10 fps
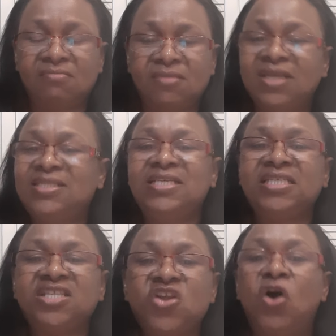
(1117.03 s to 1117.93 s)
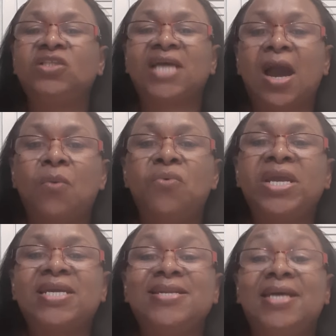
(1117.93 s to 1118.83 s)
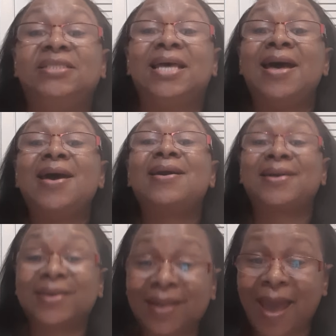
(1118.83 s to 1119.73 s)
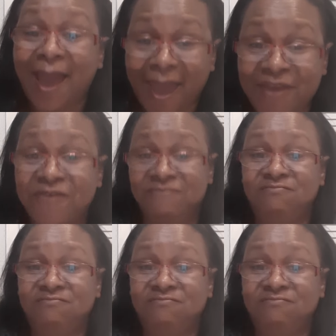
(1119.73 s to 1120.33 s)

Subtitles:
It is not a weakness. Cry.